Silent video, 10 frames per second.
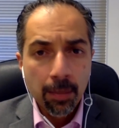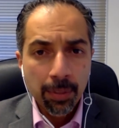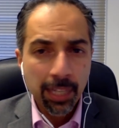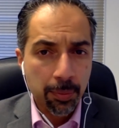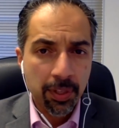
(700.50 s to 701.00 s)

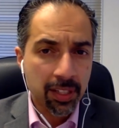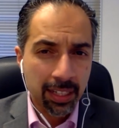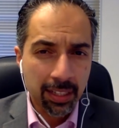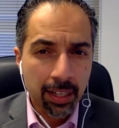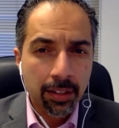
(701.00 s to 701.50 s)
But that's because
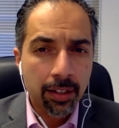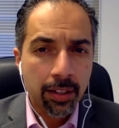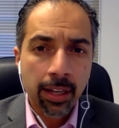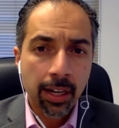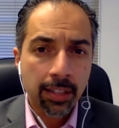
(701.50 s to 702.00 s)
at the end of the
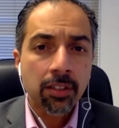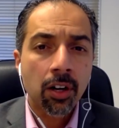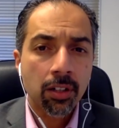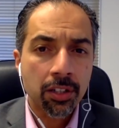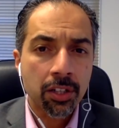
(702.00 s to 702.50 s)
day,
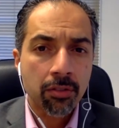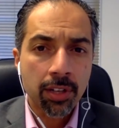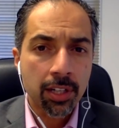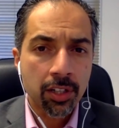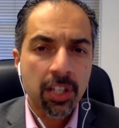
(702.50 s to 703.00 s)
ideology and
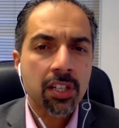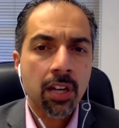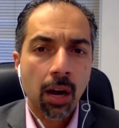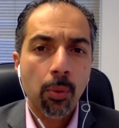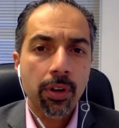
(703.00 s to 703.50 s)
religion is
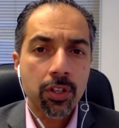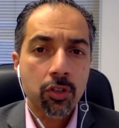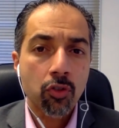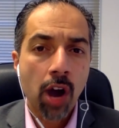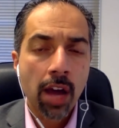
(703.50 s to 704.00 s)
not what is
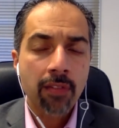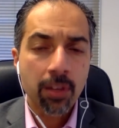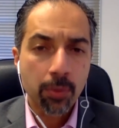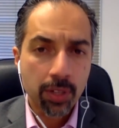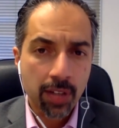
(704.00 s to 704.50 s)

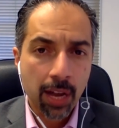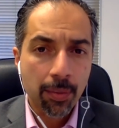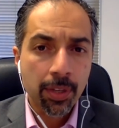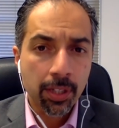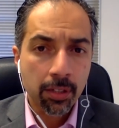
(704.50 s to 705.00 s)
driving what is
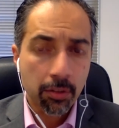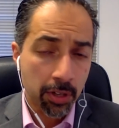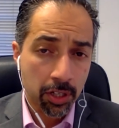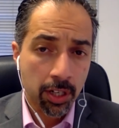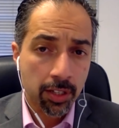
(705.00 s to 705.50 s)
happening in the
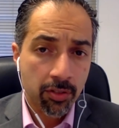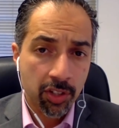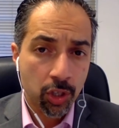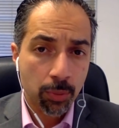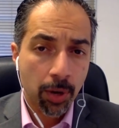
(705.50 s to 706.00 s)
region. It's
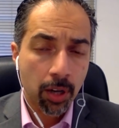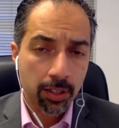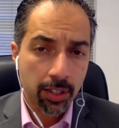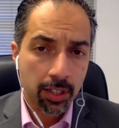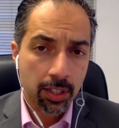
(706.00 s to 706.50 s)

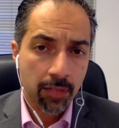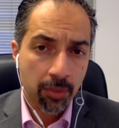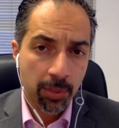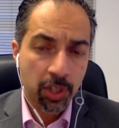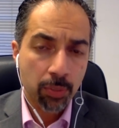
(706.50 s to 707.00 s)
geopolitics. And
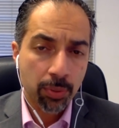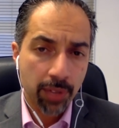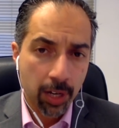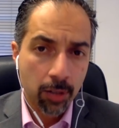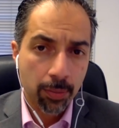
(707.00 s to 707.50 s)
from a
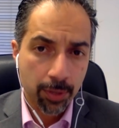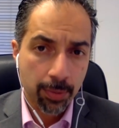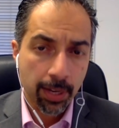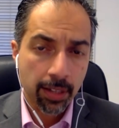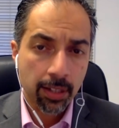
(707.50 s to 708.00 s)
geopolitical
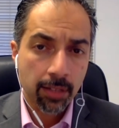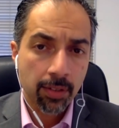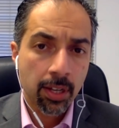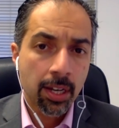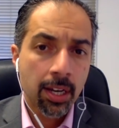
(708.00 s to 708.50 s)
perspective,
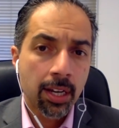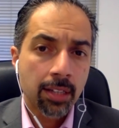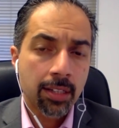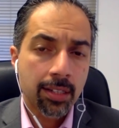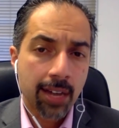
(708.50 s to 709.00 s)

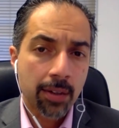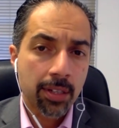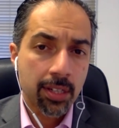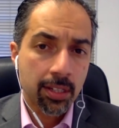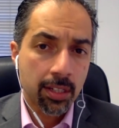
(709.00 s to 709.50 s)
the
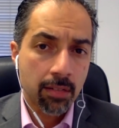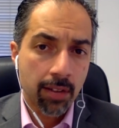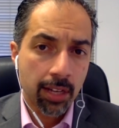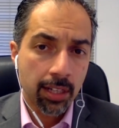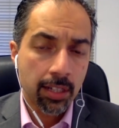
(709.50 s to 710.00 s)
Saudis and the
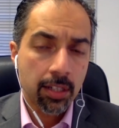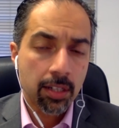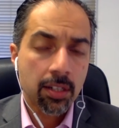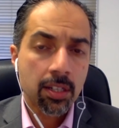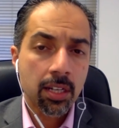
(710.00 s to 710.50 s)
Israelis
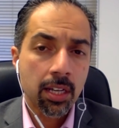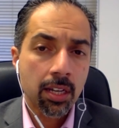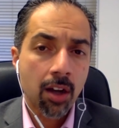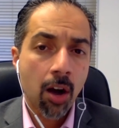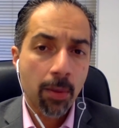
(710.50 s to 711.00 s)
see
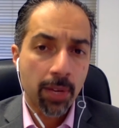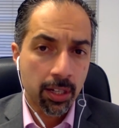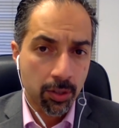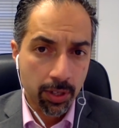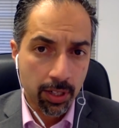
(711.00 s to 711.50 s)
common
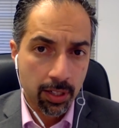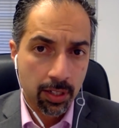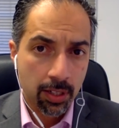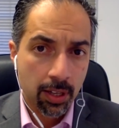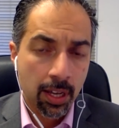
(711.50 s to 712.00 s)

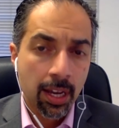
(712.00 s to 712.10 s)
interests,